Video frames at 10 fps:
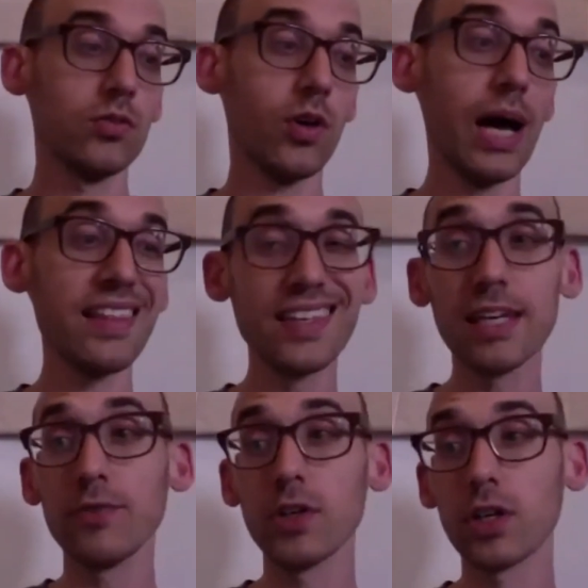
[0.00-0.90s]
So I
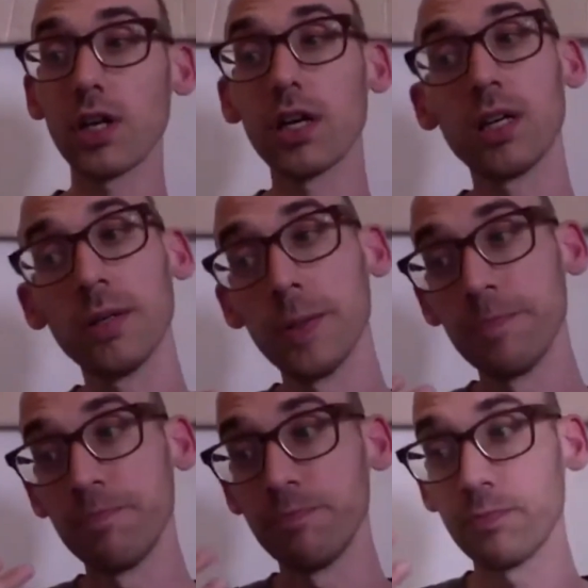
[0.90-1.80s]
think if you're going to
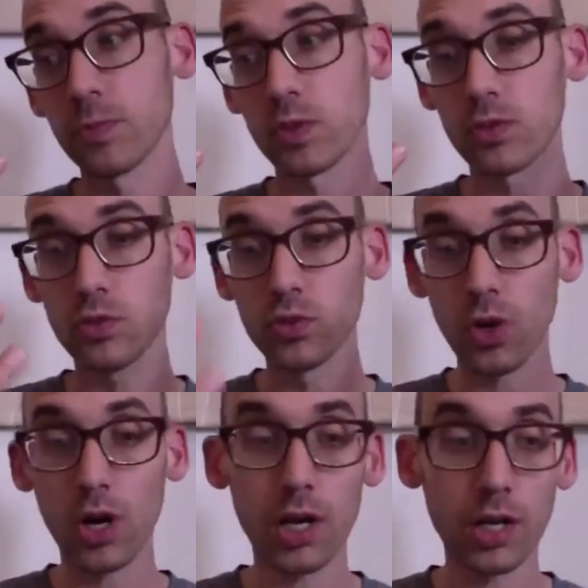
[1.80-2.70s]

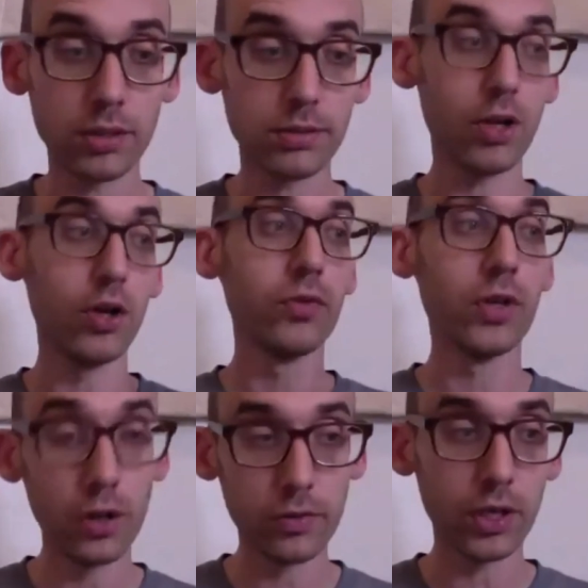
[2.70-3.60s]
draw
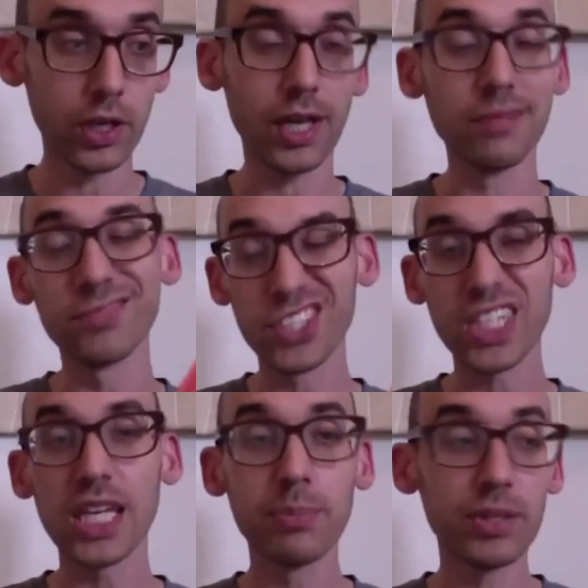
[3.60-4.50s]
over and over again,
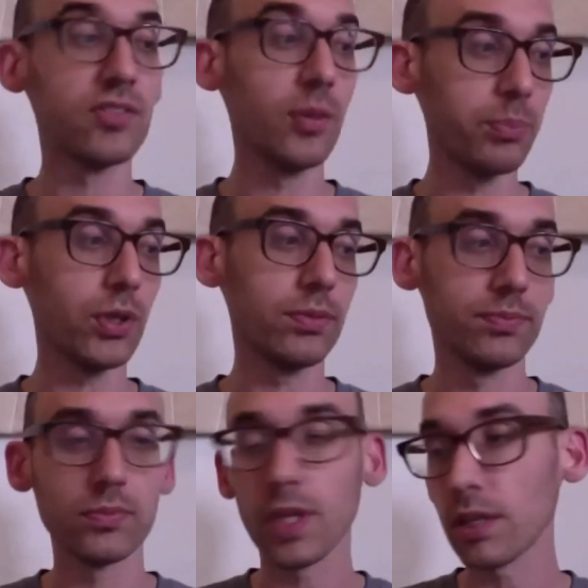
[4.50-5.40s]
just keep it simple.
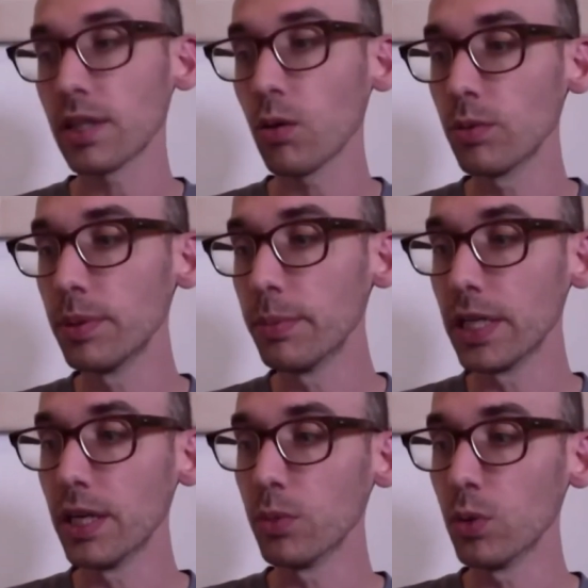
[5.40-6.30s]
That would be
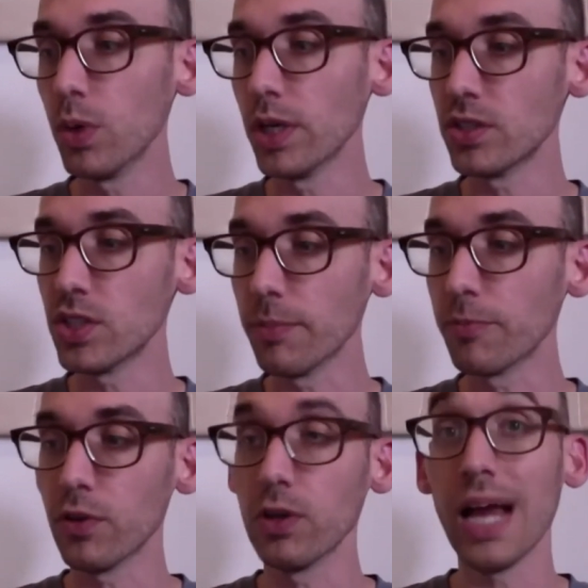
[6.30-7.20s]
my number one
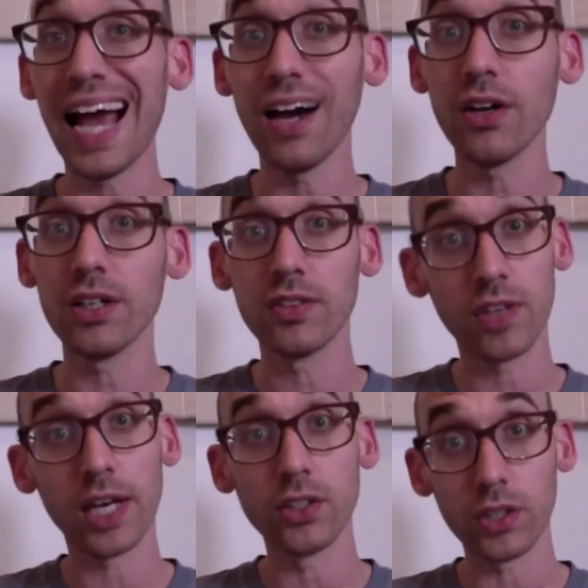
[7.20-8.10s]
tip for how to
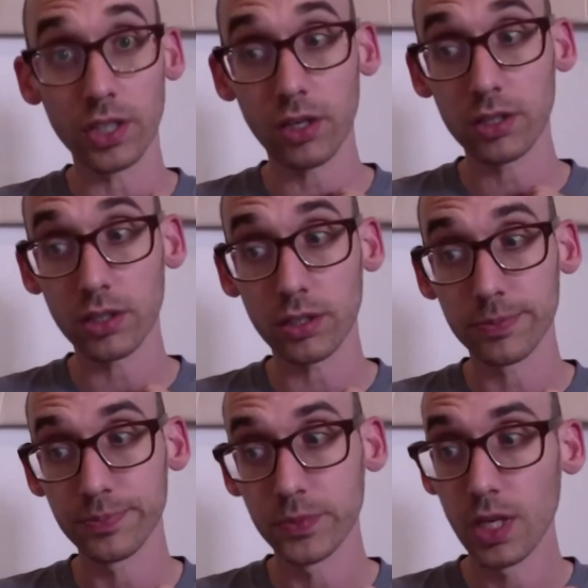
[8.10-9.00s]
design your
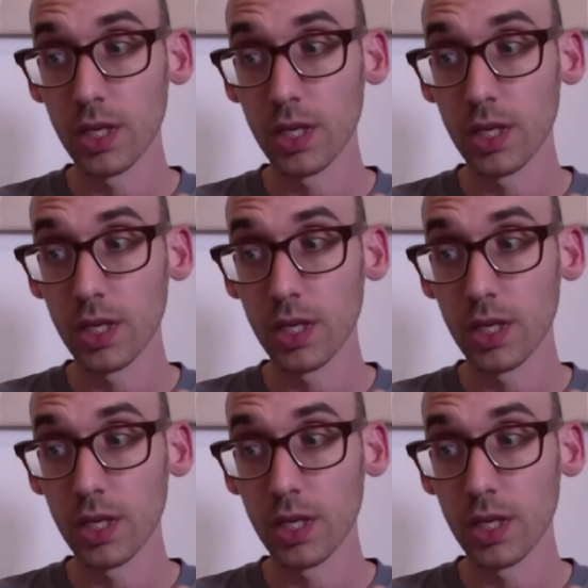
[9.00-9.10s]
character.